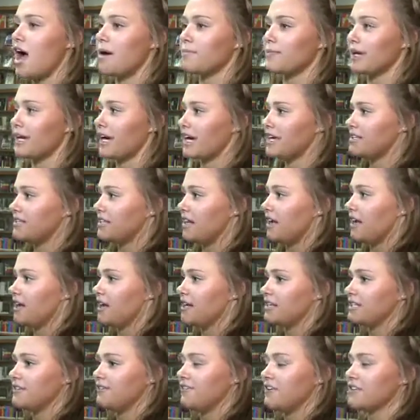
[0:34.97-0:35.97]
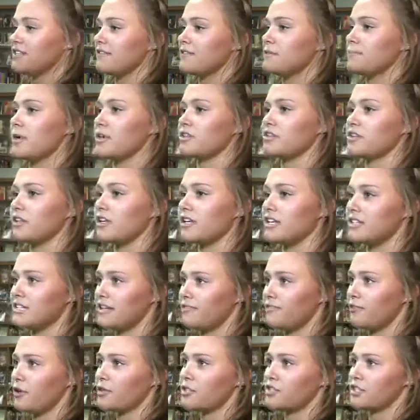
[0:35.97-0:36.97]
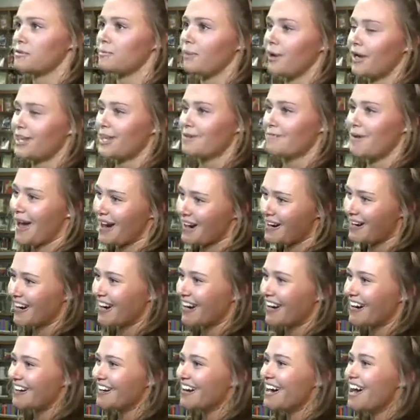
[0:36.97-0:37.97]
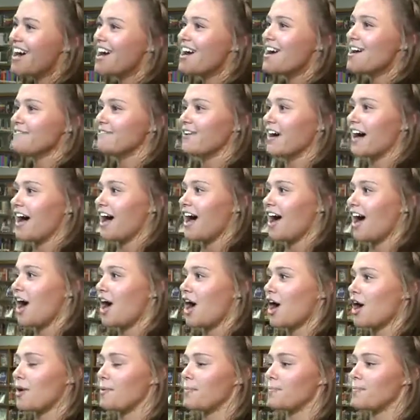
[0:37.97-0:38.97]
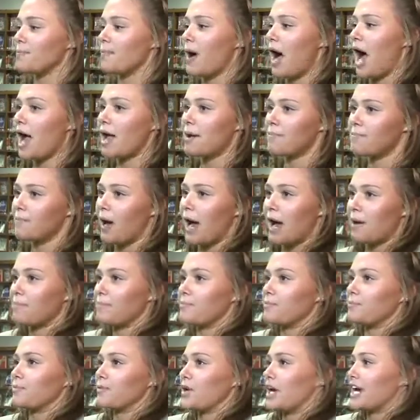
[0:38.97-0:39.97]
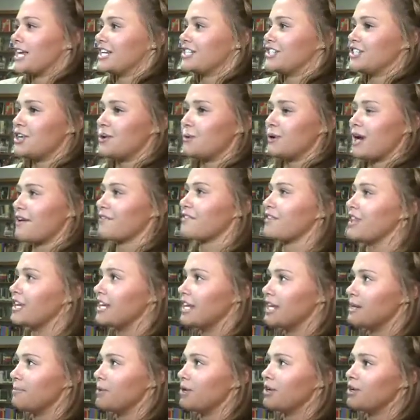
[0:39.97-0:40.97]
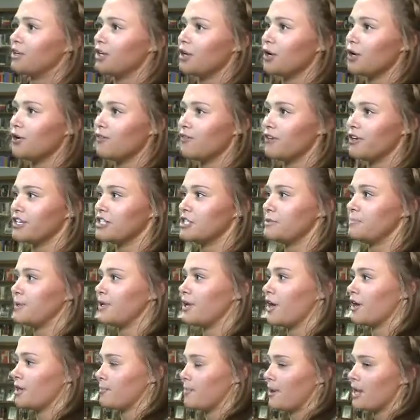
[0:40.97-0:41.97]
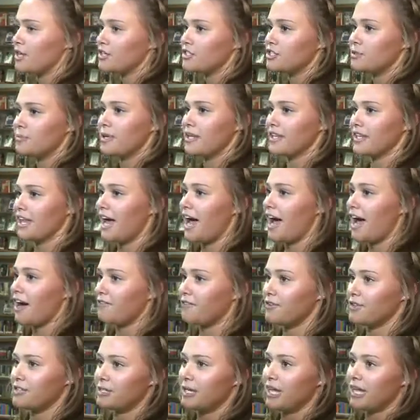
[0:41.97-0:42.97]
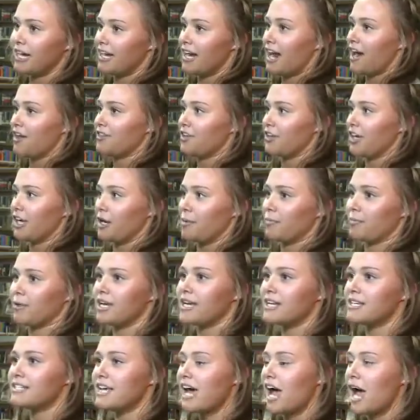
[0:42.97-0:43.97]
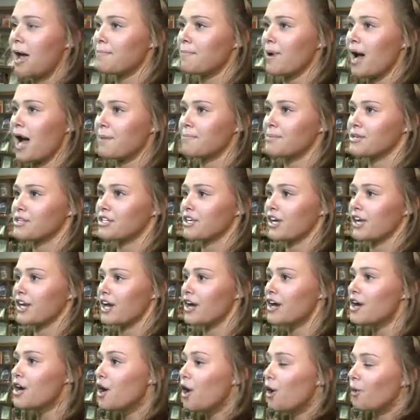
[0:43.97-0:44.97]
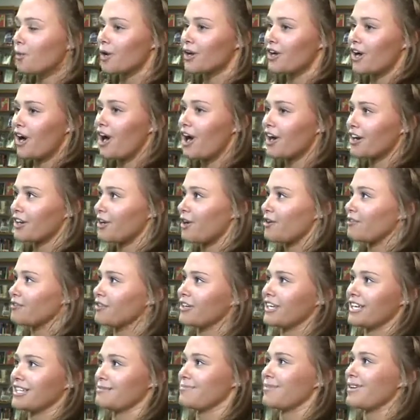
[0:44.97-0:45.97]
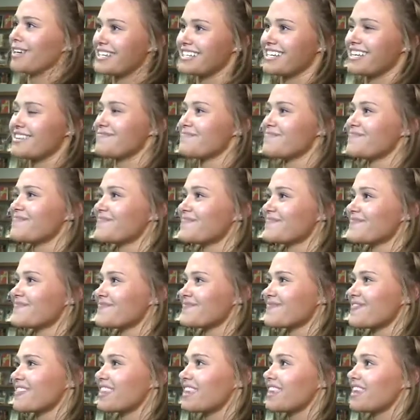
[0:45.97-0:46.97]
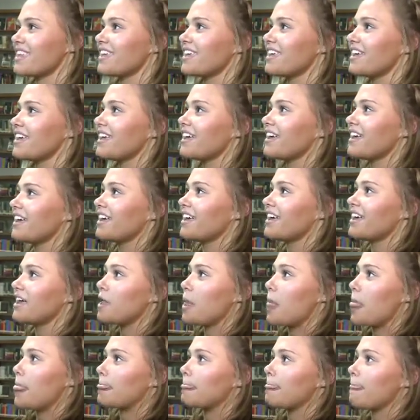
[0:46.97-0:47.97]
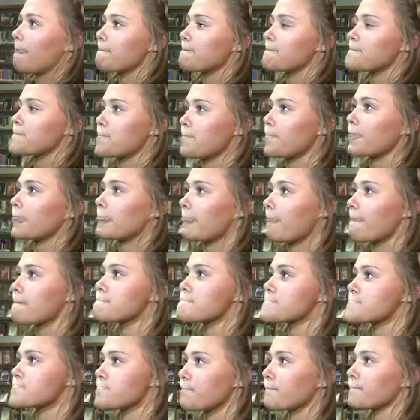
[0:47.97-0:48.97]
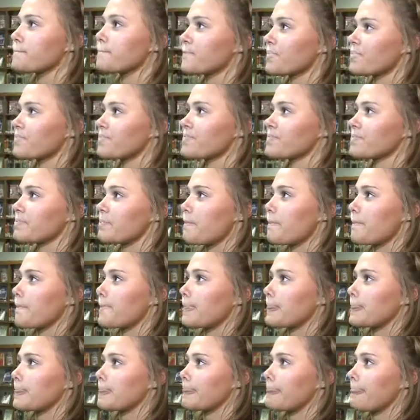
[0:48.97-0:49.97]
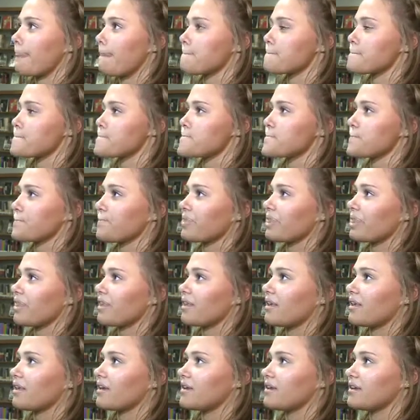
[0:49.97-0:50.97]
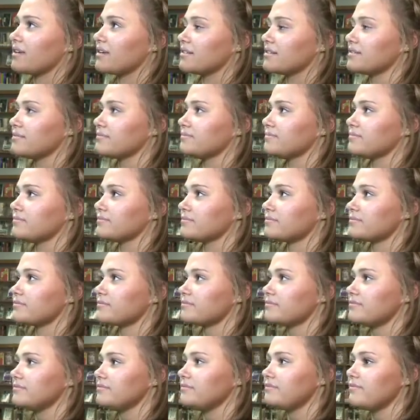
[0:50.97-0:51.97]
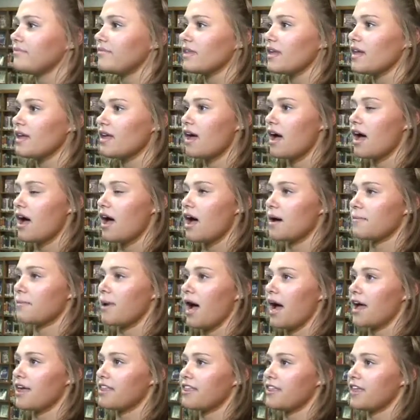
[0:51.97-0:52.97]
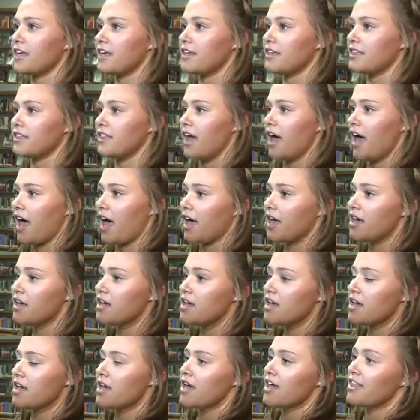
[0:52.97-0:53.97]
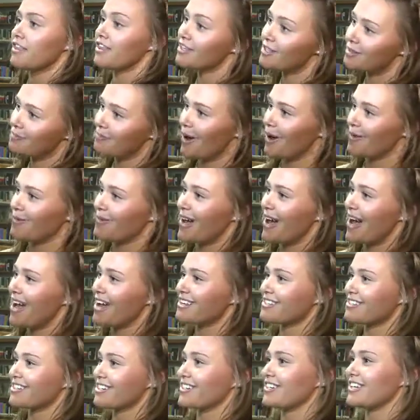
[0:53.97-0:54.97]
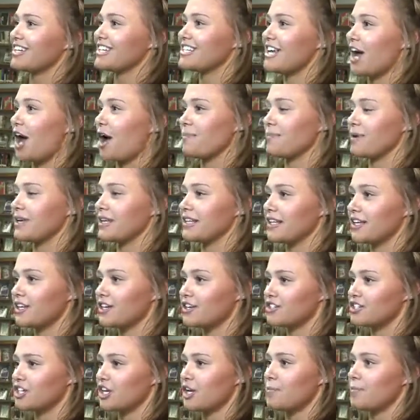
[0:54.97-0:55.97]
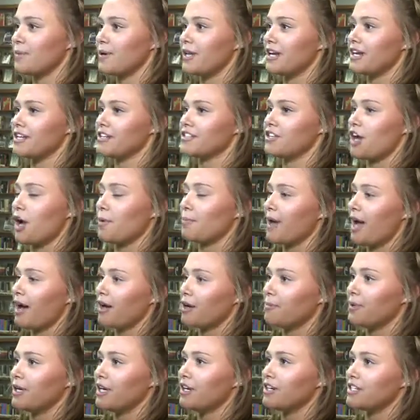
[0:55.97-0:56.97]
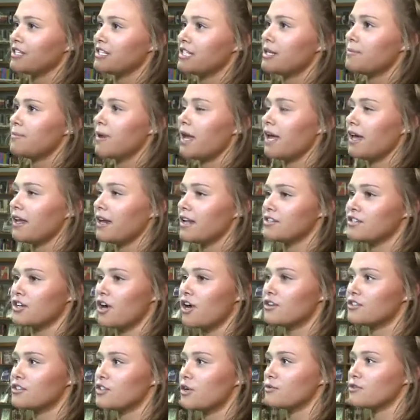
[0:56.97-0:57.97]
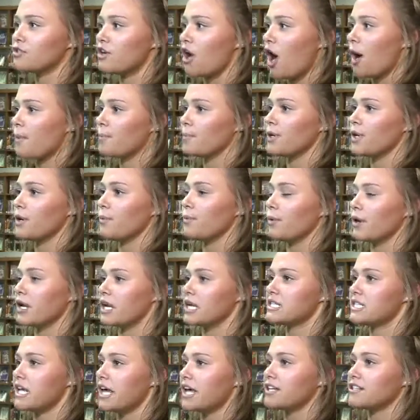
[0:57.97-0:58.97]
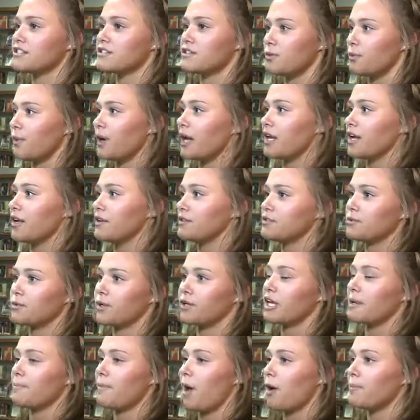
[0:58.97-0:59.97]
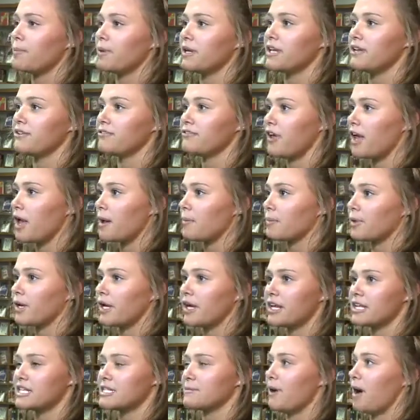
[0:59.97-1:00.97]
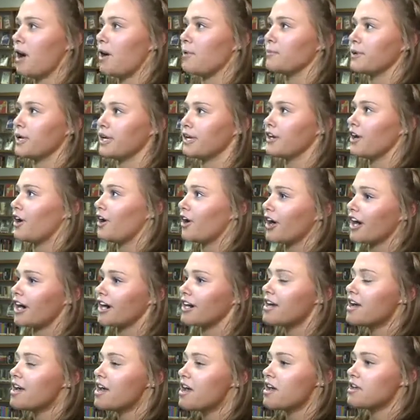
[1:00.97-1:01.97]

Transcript: Like I said, a defensive specialist, definitely just playing the back row. But I'm ready to do whatever they need me to do. If it's being on the bench, being loud, if it's getting out there, getting playing time, I'm just going to work hard and hopefully get some playing time. What do you think your time here at Belmont throughout your prep career is, that you've learned is going to help you at the next level? I think that this Belmont has really taught me leadership, and it's taught me how to be a good teammate, and it's also taught me what it takes to win. It's really about being a family, and it's about being heart.